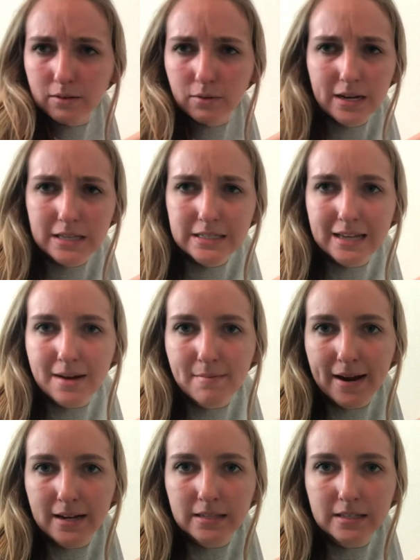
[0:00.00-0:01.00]
What is 10
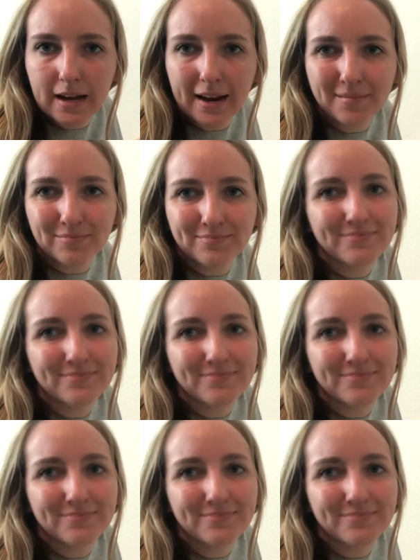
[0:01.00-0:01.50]
minus 9?